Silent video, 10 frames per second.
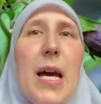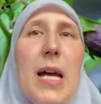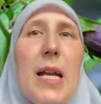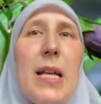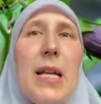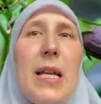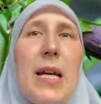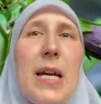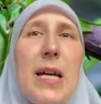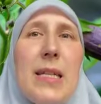and it
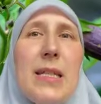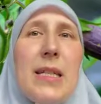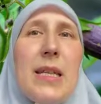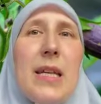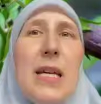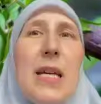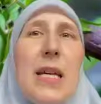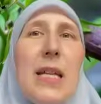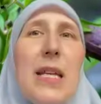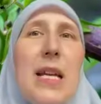has
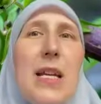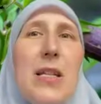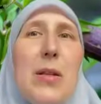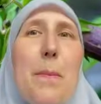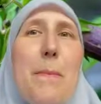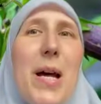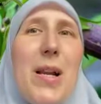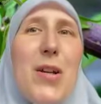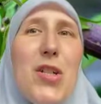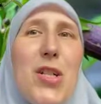these
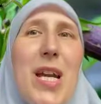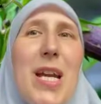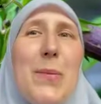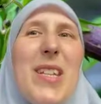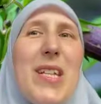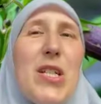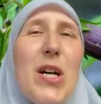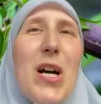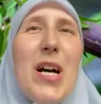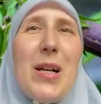bell-shaped
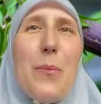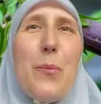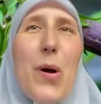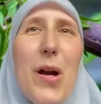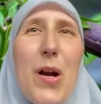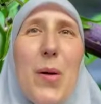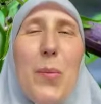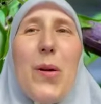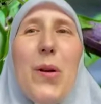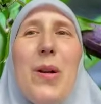dark
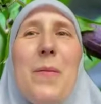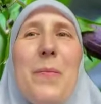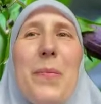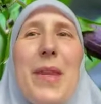purple